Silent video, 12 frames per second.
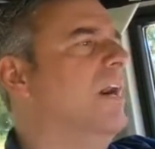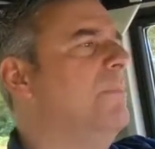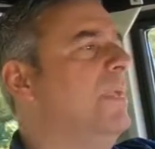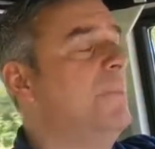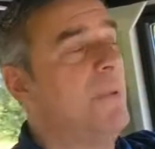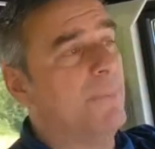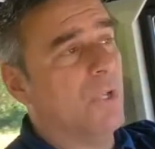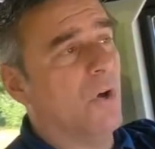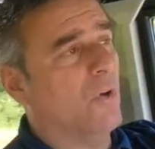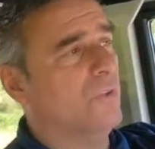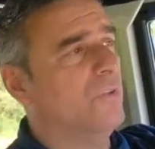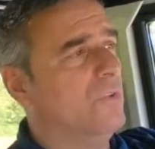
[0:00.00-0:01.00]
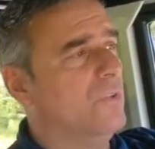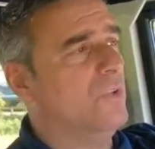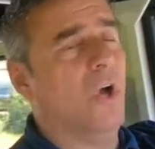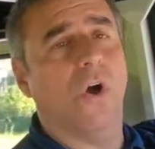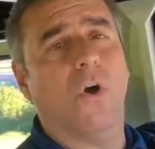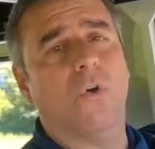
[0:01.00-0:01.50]
Many people don't
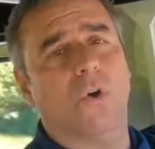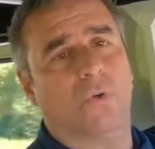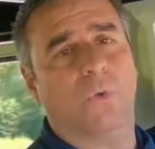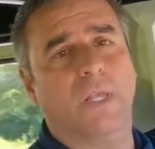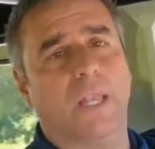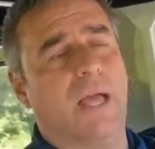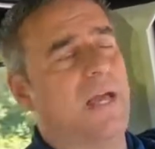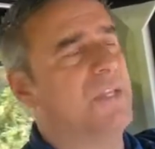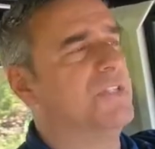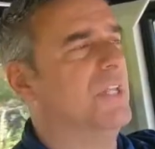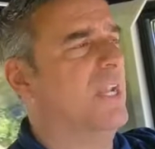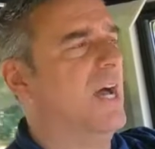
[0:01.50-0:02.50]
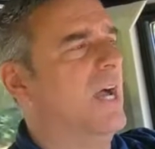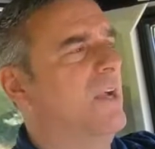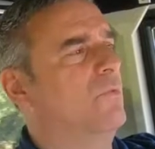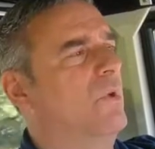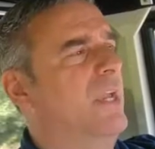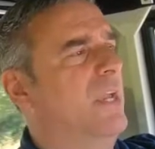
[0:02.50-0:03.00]
know or realize that I
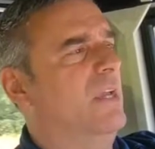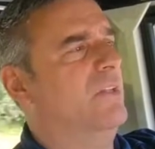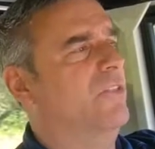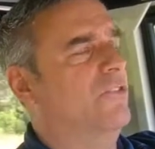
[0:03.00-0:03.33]
ran